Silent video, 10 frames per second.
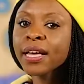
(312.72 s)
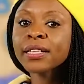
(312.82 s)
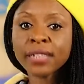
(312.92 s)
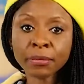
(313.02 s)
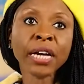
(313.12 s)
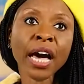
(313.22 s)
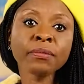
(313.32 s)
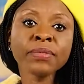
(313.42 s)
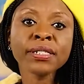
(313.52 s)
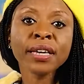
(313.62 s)

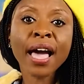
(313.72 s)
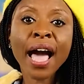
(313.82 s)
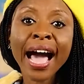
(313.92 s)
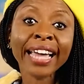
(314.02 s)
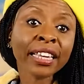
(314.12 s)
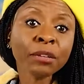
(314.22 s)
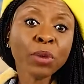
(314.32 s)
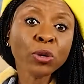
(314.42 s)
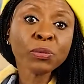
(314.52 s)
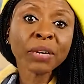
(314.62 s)
Sometimes. I think
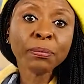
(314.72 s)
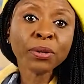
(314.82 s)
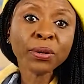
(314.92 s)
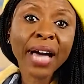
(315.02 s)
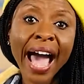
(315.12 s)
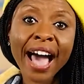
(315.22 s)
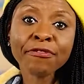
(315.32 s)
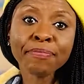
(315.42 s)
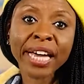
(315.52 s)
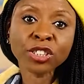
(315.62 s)
most people
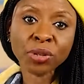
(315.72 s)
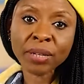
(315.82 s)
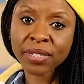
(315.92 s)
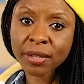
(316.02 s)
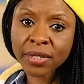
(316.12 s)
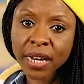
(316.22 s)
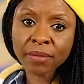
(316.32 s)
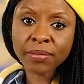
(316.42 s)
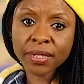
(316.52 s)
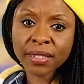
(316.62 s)
have bad dreams
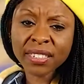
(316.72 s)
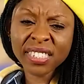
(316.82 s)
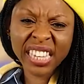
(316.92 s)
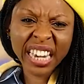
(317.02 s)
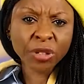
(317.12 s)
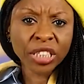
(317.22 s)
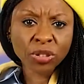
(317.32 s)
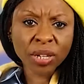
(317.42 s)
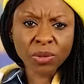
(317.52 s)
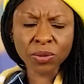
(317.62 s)
sometimes. Scary
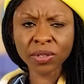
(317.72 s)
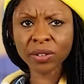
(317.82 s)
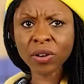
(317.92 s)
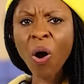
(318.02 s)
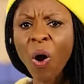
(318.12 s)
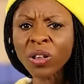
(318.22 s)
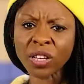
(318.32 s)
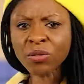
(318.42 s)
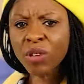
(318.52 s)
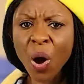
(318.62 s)
dreams where they're all
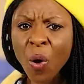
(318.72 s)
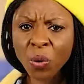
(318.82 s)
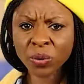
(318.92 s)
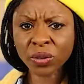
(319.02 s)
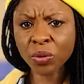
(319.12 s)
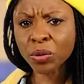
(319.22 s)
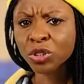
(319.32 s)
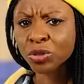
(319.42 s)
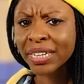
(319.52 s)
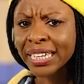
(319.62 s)
alone or
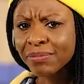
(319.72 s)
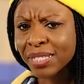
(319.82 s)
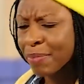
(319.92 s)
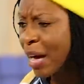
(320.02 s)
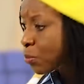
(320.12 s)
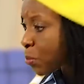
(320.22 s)
dreams about